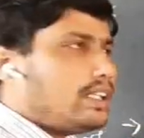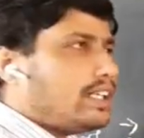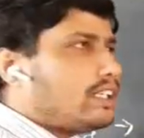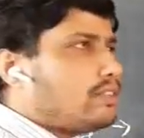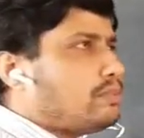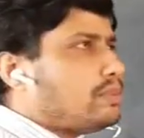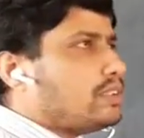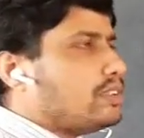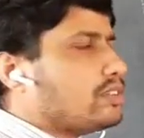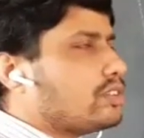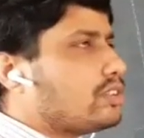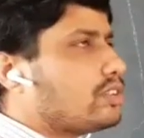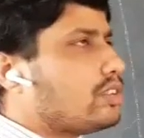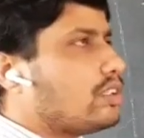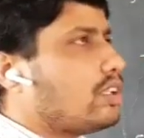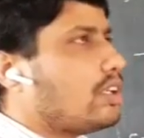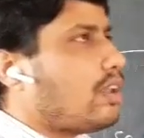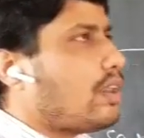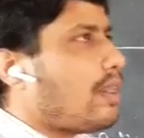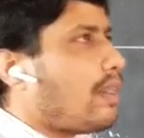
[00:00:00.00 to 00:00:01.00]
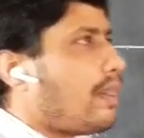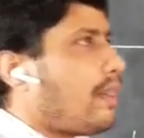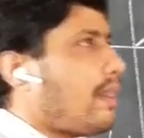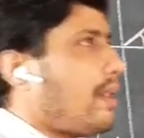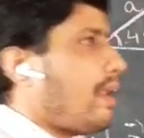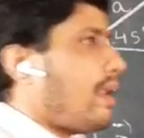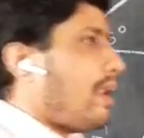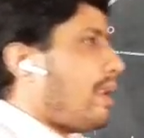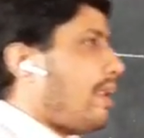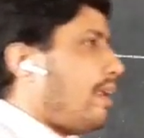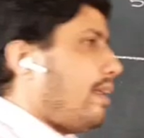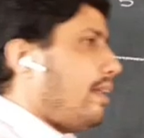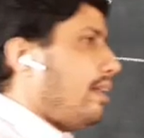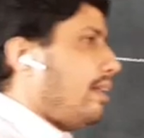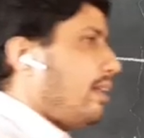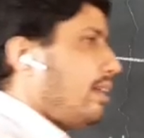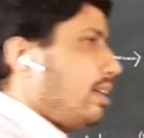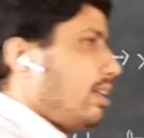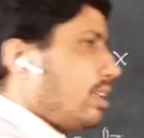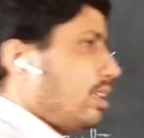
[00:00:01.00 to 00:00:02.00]
that means
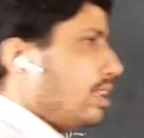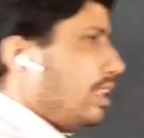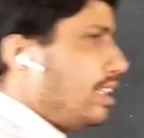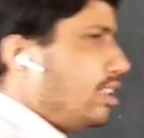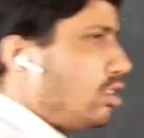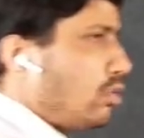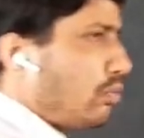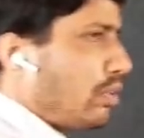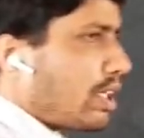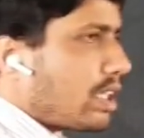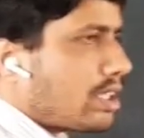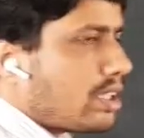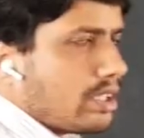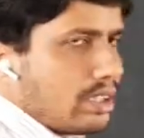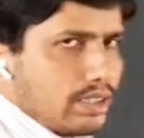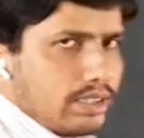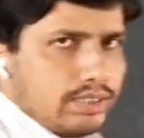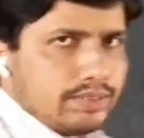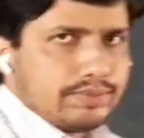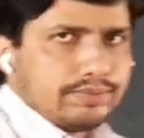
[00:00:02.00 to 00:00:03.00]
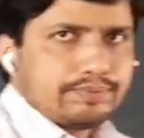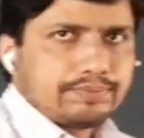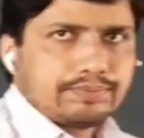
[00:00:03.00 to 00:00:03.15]
this vector